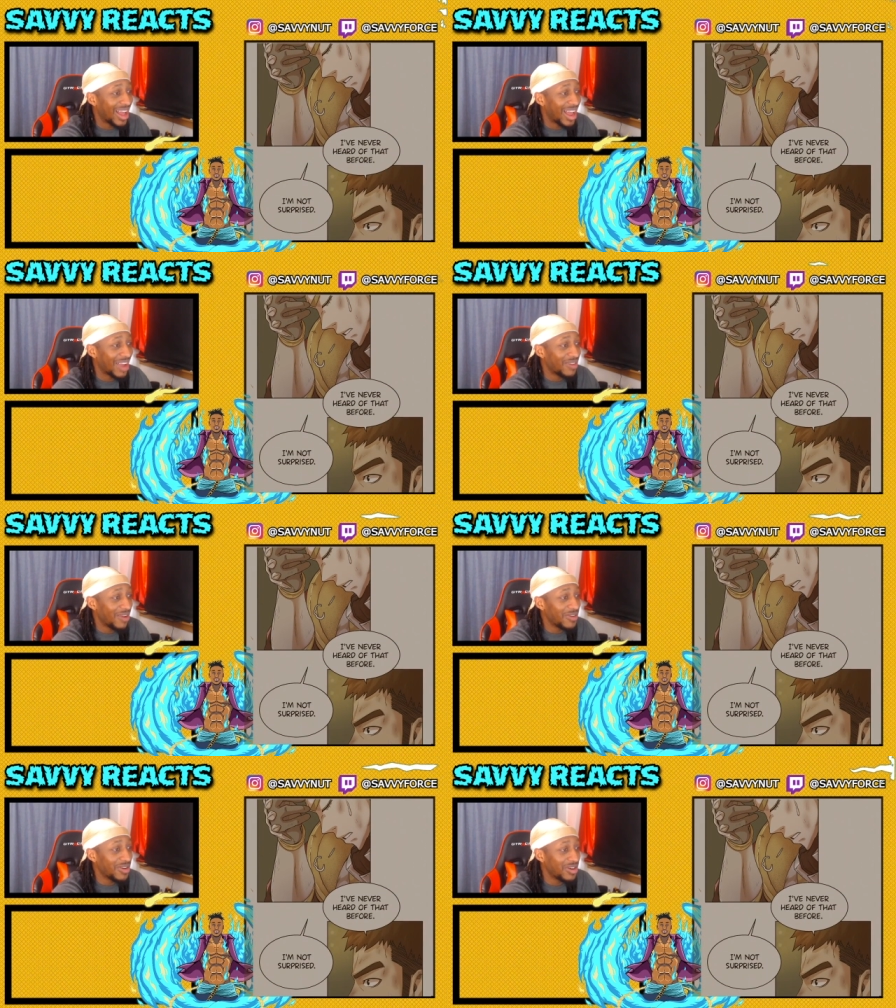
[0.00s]
I've
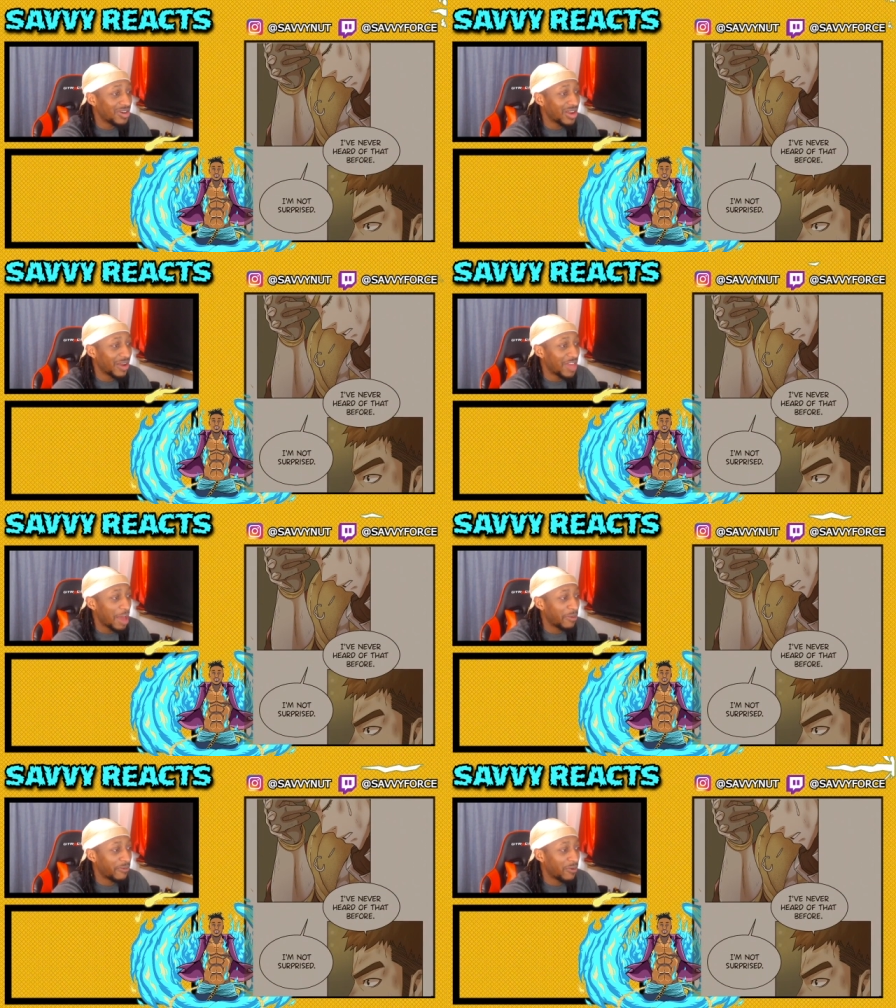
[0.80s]
never heard of
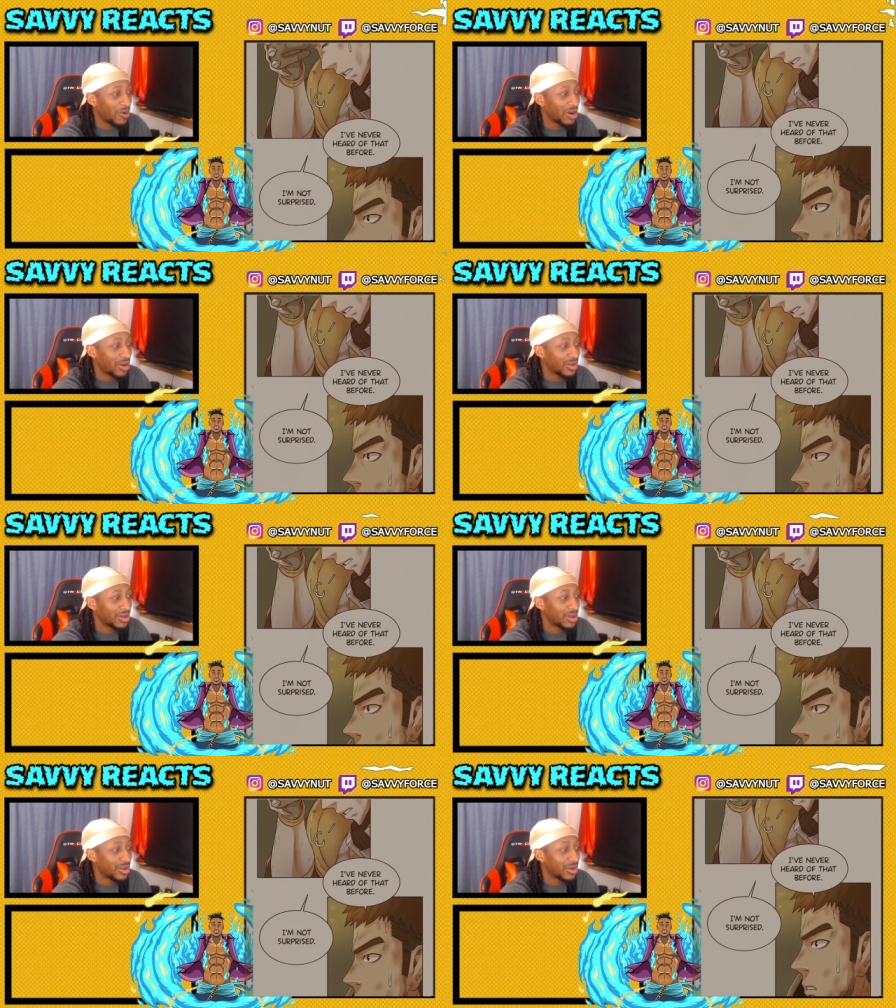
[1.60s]
that before.
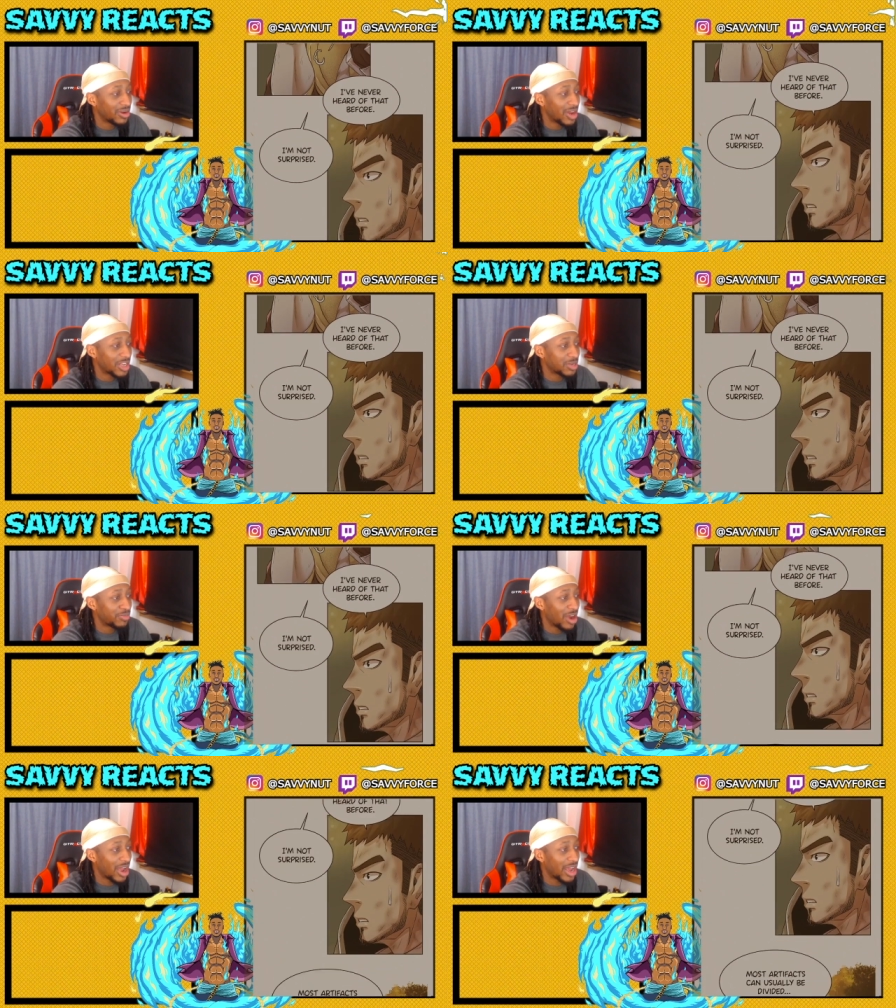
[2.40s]
Not
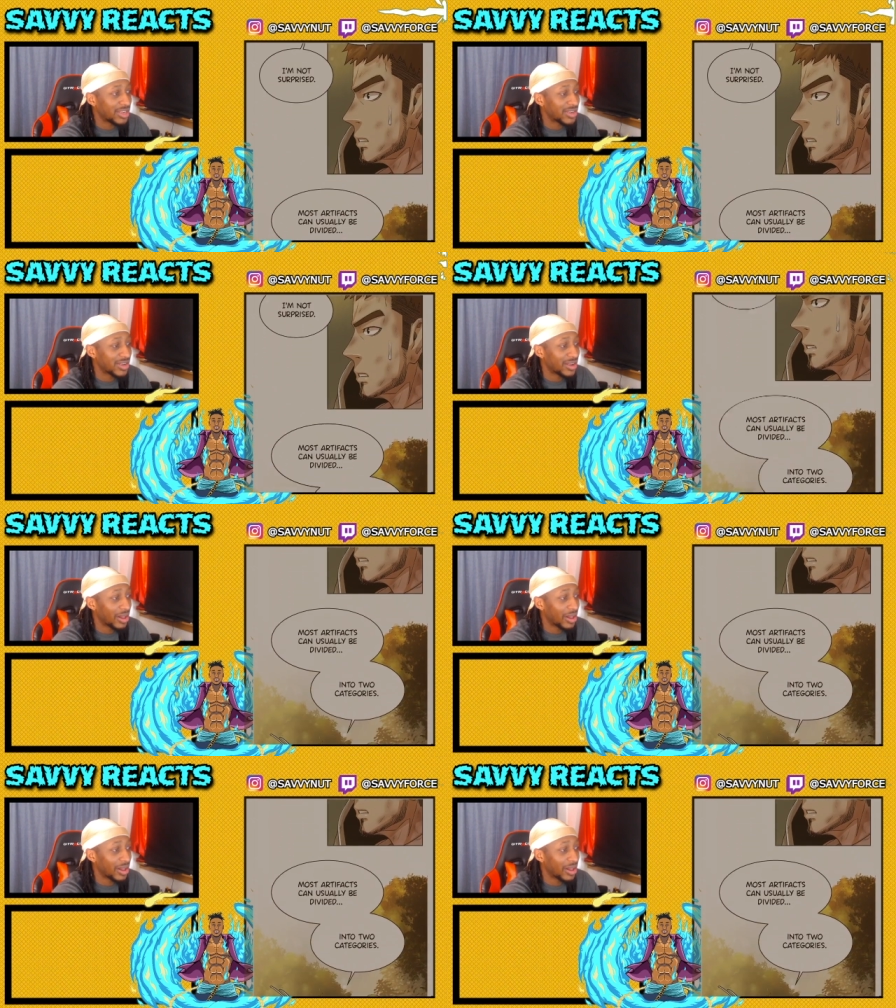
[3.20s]
surprised.